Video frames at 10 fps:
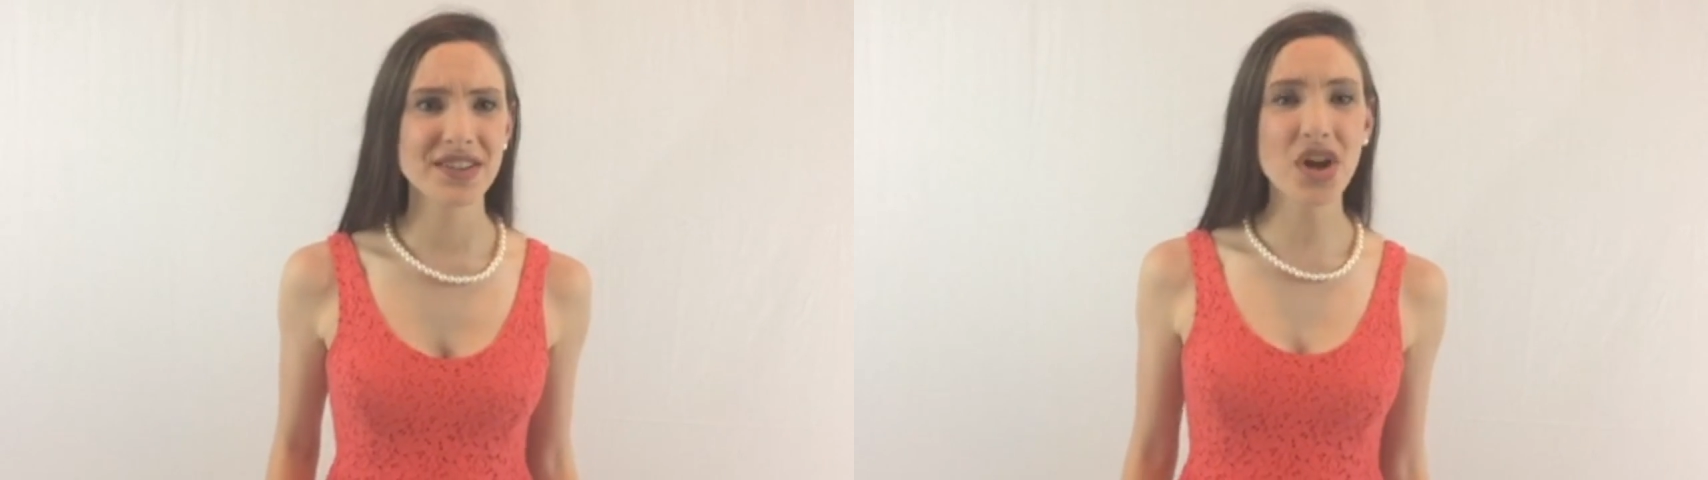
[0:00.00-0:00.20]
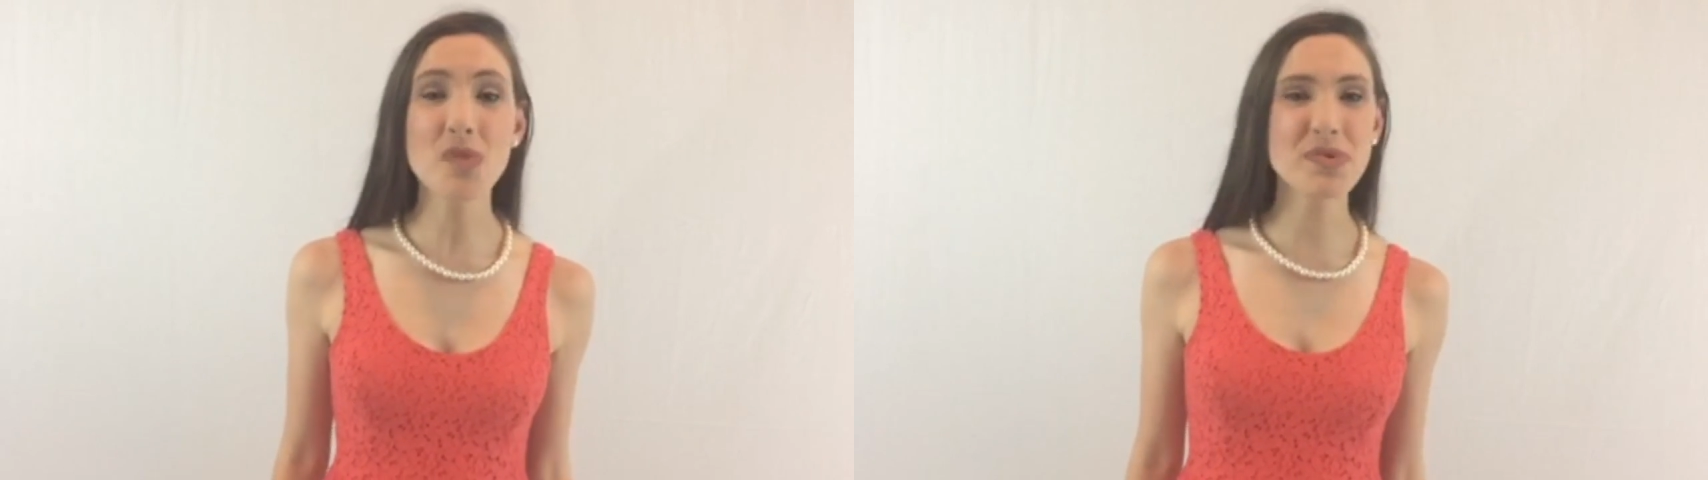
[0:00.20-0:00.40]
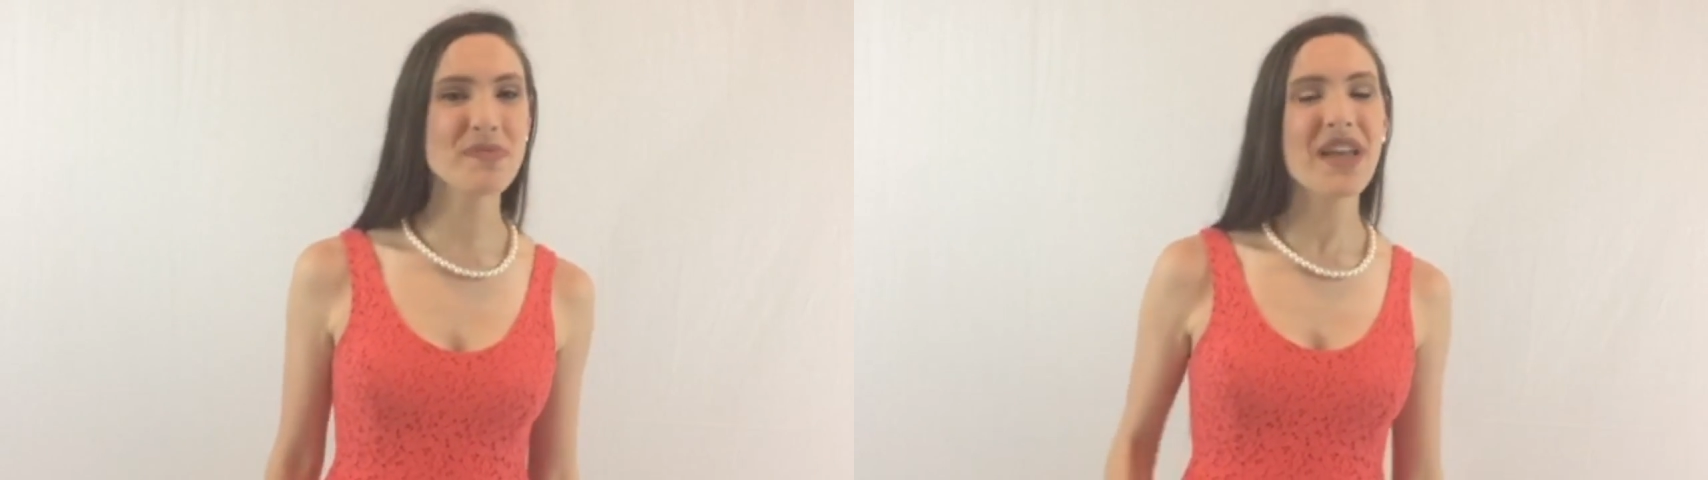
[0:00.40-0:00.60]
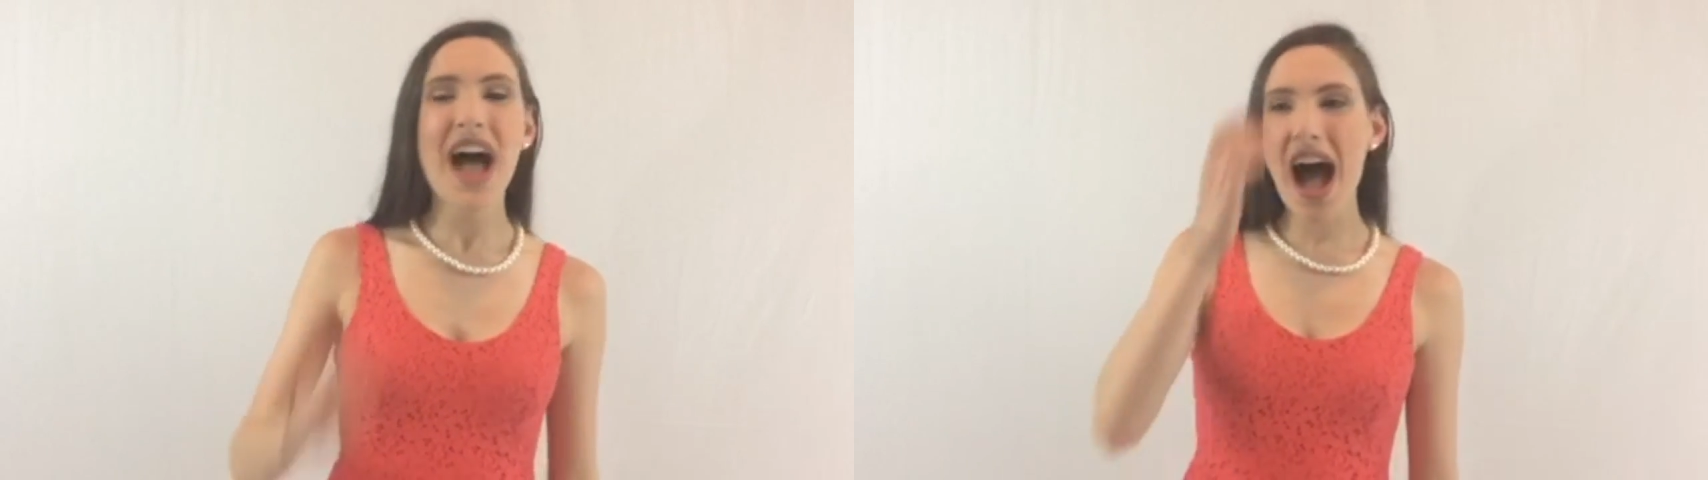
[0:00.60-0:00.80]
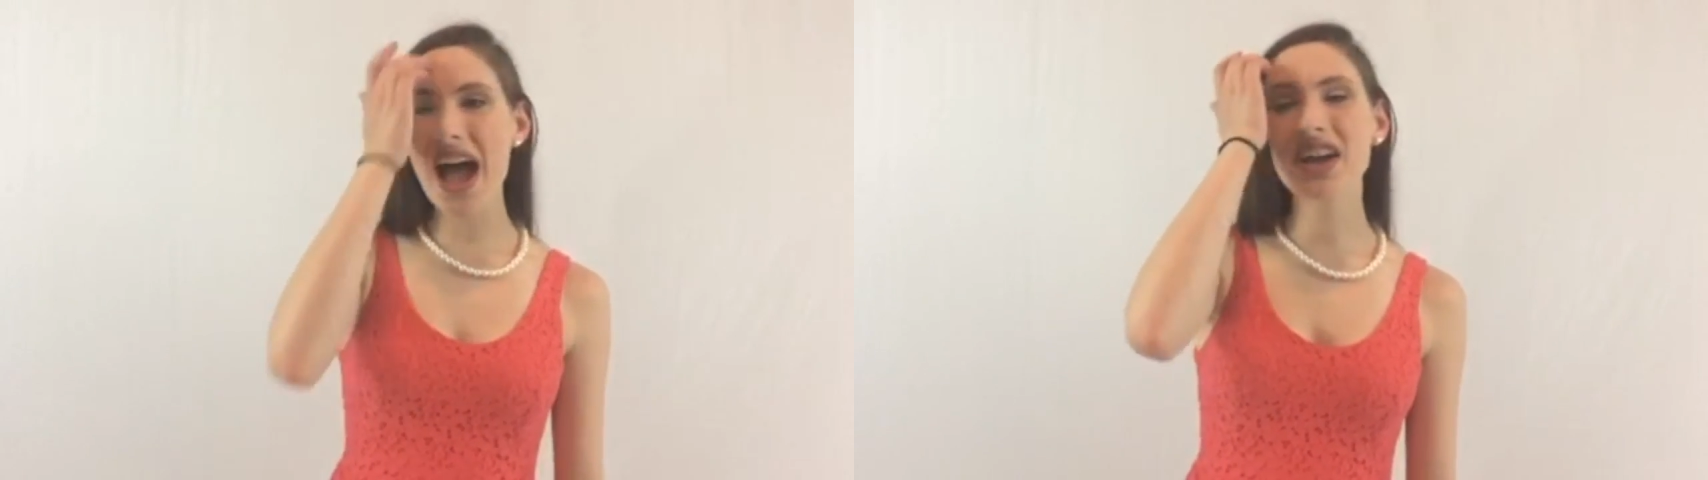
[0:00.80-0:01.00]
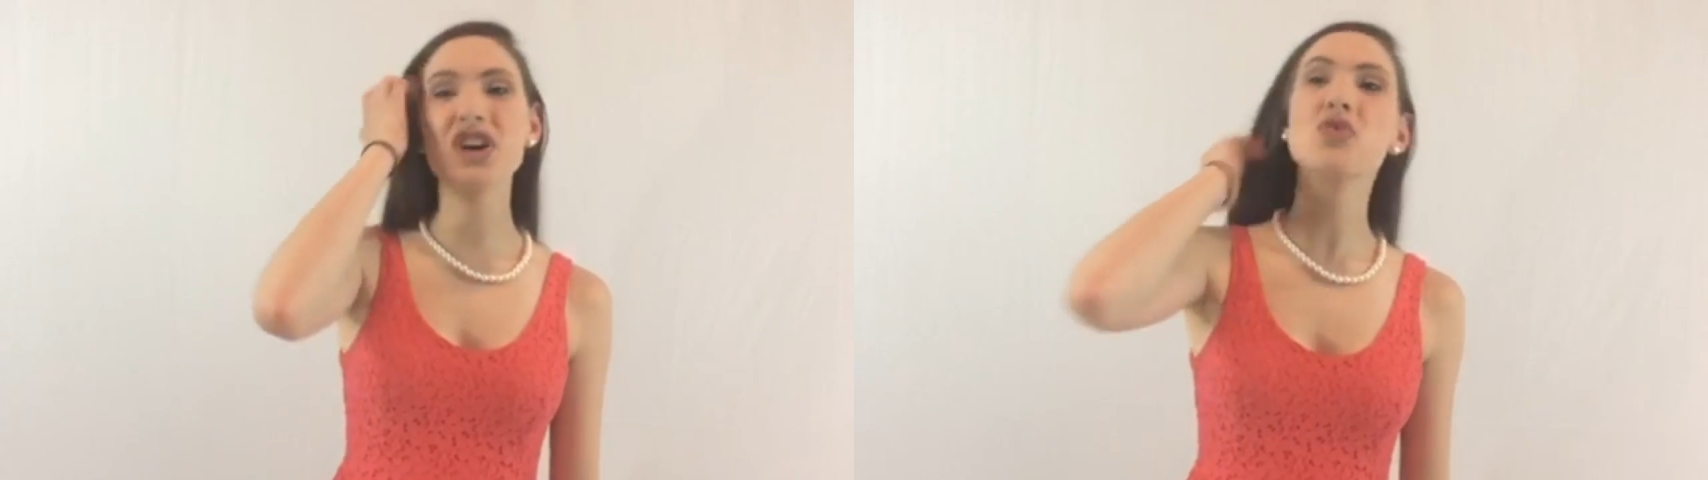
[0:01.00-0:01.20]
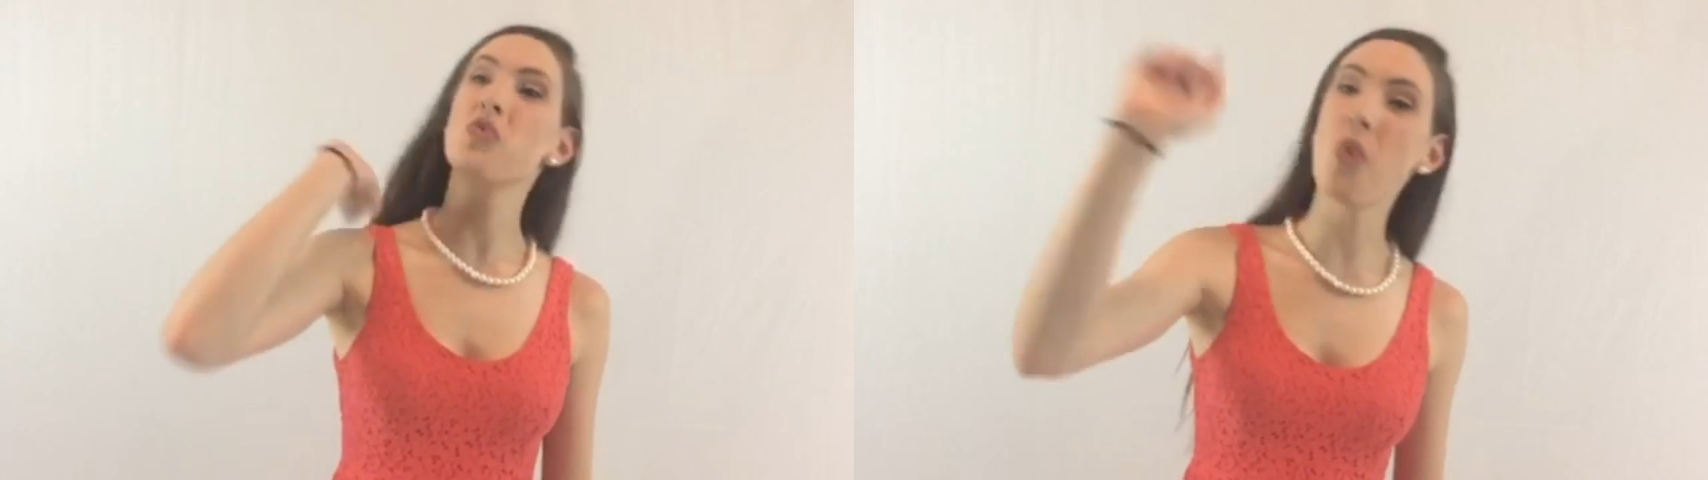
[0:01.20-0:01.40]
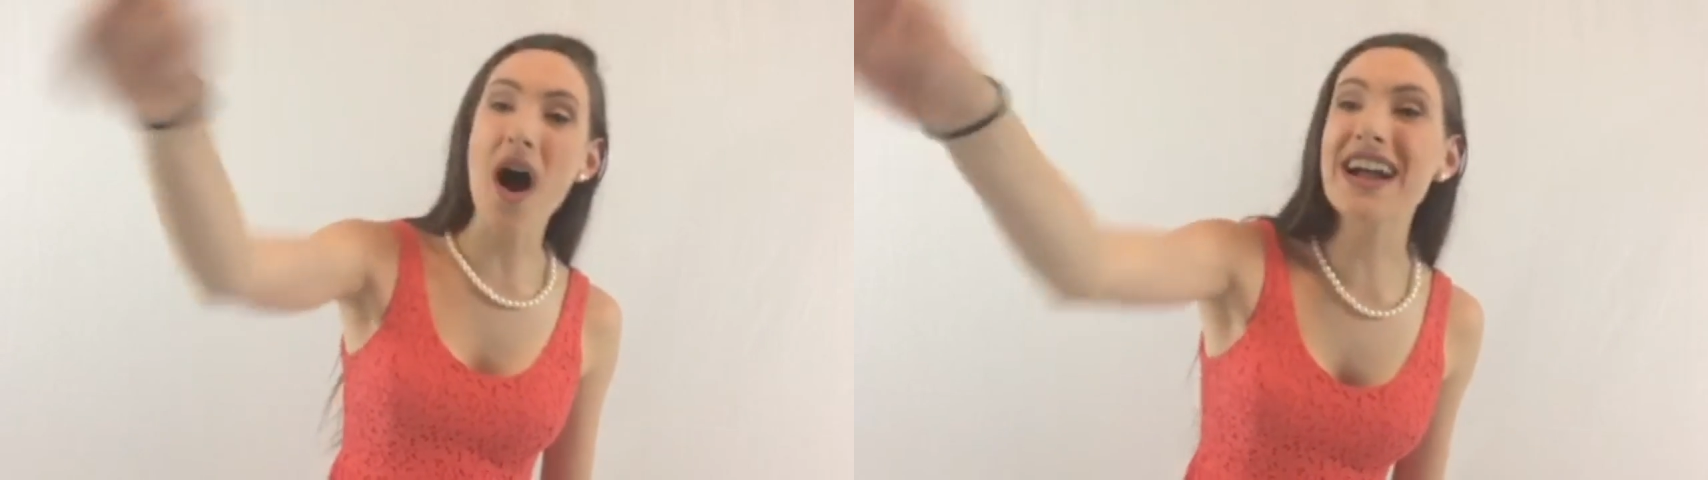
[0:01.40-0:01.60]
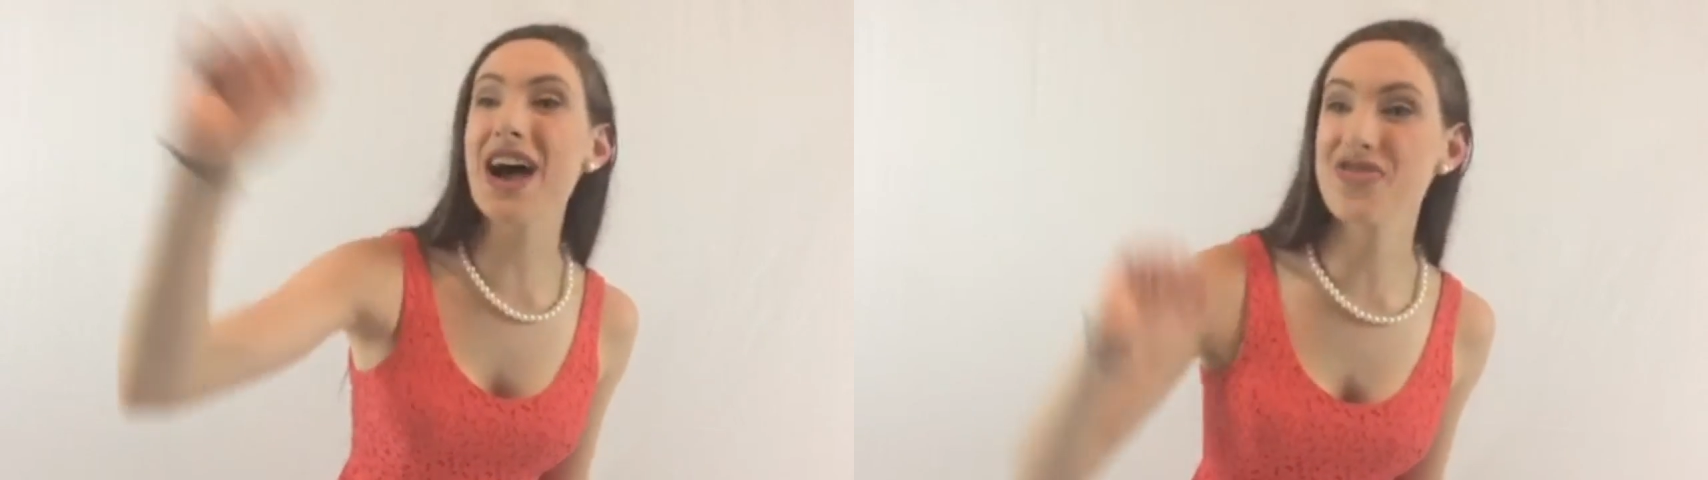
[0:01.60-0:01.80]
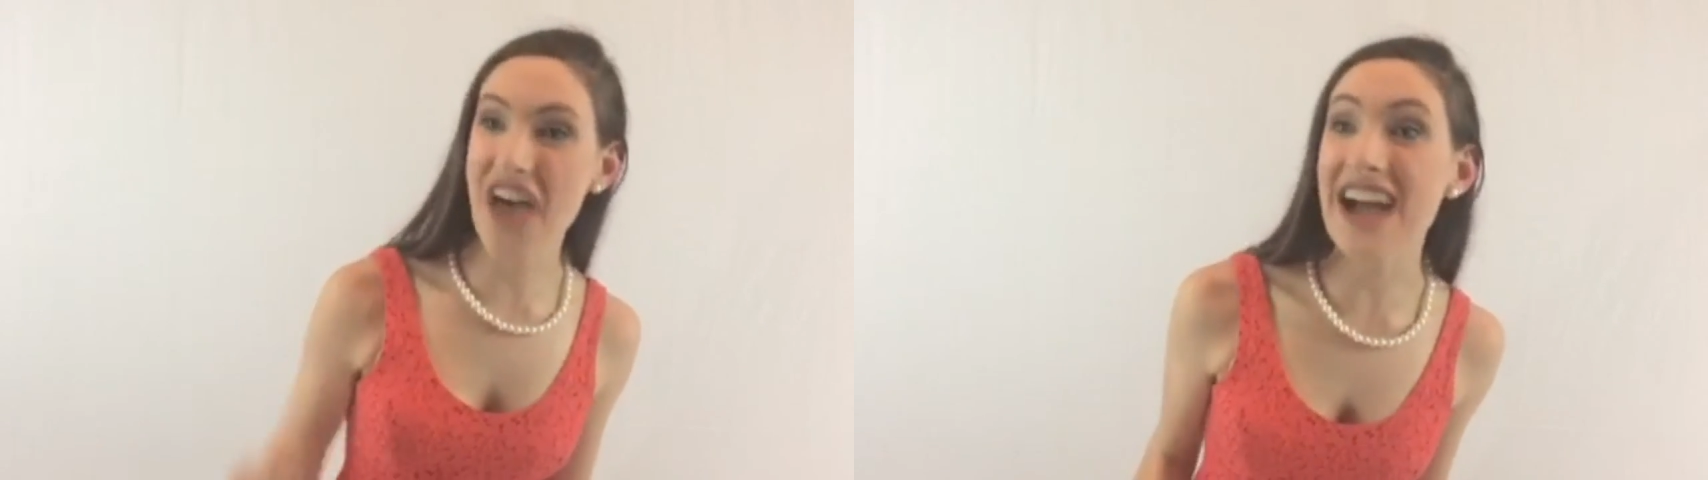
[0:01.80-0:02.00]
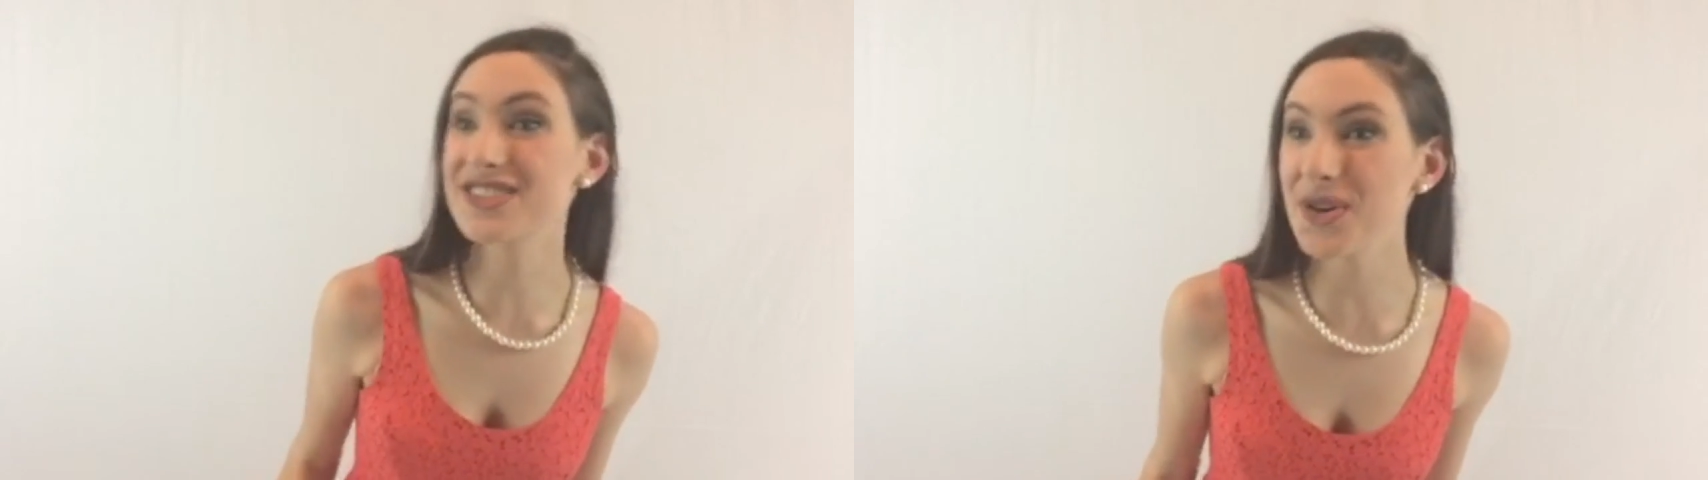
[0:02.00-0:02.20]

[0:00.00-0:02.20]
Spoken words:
Nope, I could walk out that